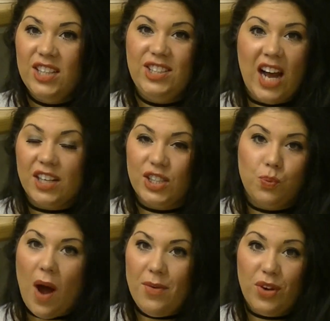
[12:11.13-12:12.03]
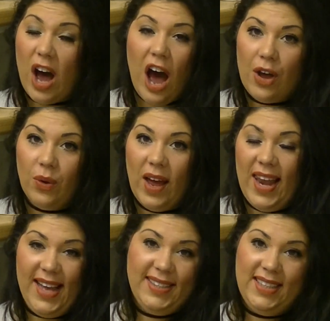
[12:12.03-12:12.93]
Dust won't go
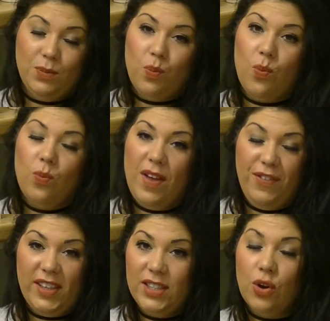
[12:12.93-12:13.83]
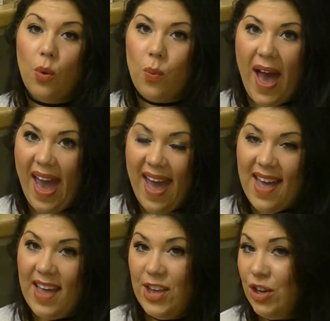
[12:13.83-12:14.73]
unless it's, if it's not
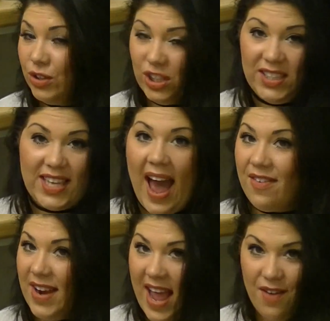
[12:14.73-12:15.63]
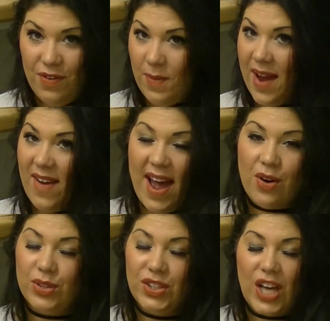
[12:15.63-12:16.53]
wet, you're just scattering it everywhere
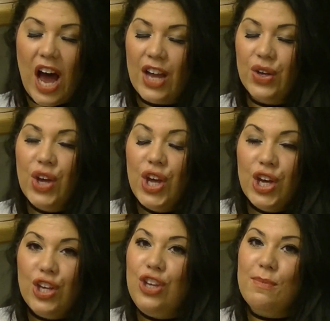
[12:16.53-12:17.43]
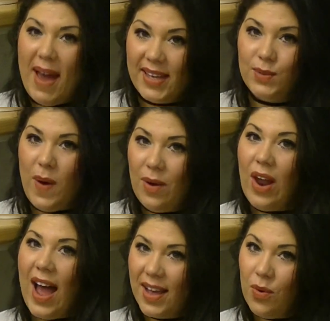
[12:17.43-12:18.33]
else, so you may as well
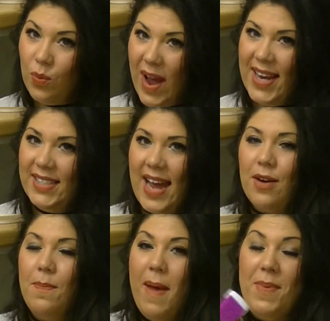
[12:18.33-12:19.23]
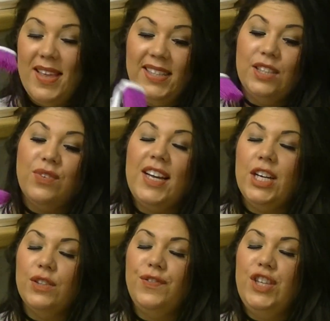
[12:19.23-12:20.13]
like wetting it down a bit. But this is really
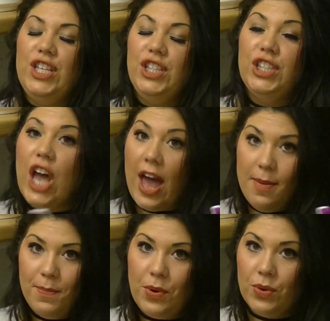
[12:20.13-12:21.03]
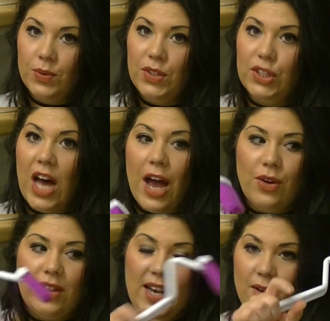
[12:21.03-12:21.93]
good for the skirting boards,
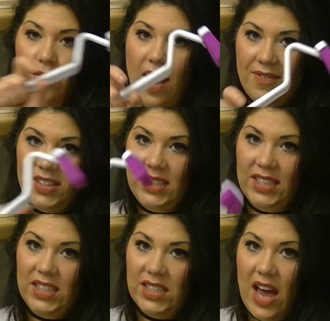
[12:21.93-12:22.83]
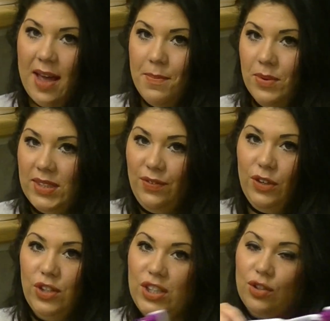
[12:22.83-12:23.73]
so the little crevices in the skirting boards, if
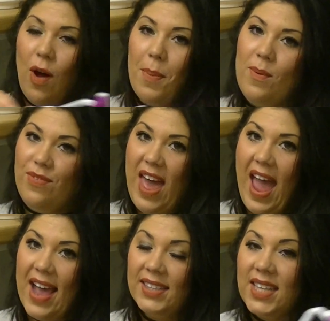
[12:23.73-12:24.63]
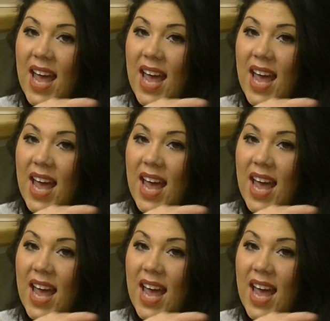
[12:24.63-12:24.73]
you just scrub it with this,